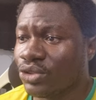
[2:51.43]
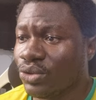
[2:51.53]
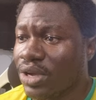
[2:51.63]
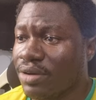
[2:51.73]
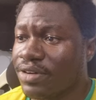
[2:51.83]

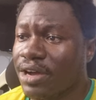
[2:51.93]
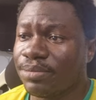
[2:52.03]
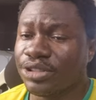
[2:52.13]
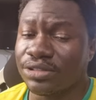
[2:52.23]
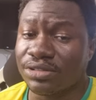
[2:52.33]
You have
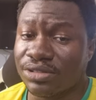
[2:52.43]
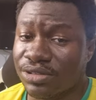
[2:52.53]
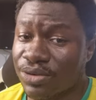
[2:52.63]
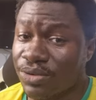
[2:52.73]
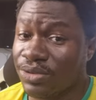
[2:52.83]
options.
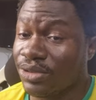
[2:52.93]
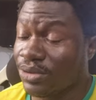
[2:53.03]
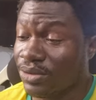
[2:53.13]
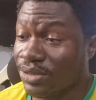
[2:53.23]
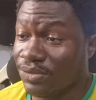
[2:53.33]
So
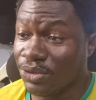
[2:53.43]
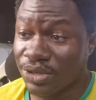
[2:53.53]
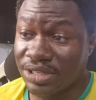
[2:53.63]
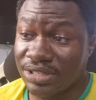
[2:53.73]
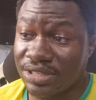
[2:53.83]
if you
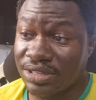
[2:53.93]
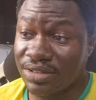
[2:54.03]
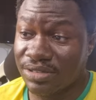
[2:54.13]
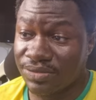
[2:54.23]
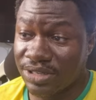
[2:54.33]
can see,
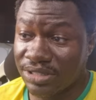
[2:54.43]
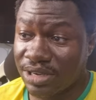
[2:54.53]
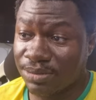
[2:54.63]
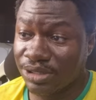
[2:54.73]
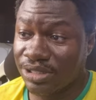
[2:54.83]
this first
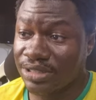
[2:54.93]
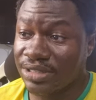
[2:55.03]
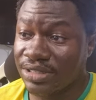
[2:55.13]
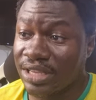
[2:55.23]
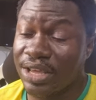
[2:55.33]
option
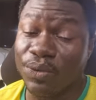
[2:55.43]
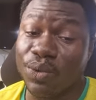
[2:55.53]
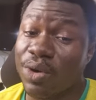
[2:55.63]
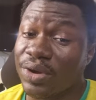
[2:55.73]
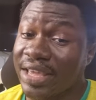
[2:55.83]
is en
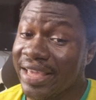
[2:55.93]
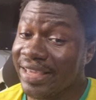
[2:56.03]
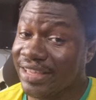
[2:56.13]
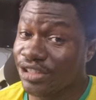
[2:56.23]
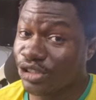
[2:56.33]
cualquier
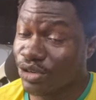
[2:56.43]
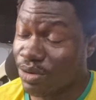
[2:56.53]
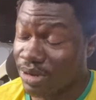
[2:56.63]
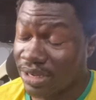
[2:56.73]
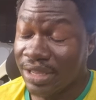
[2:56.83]

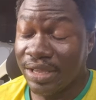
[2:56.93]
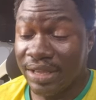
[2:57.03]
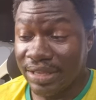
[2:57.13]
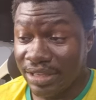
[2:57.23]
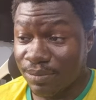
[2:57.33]
idioma.
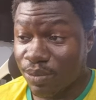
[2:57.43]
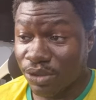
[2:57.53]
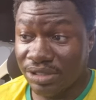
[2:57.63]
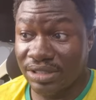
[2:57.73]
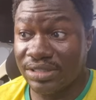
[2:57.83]
In
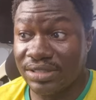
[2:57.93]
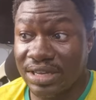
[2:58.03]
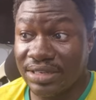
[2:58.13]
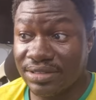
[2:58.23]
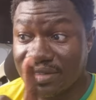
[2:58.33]
Portuguese,
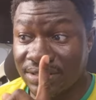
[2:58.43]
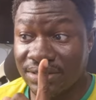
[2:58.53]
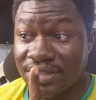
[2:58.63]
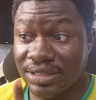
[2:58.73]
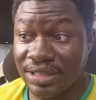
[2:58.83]
that is
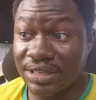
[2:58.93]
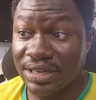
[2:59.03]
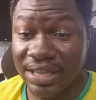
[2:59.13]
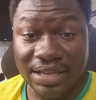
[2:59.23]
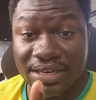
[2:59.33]

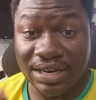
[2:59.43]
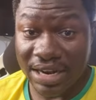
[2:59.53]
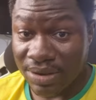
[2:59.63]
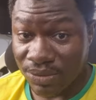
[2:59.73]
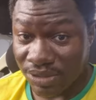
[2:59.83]
in any
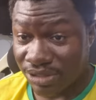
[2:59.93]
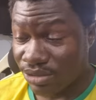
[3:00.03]
language.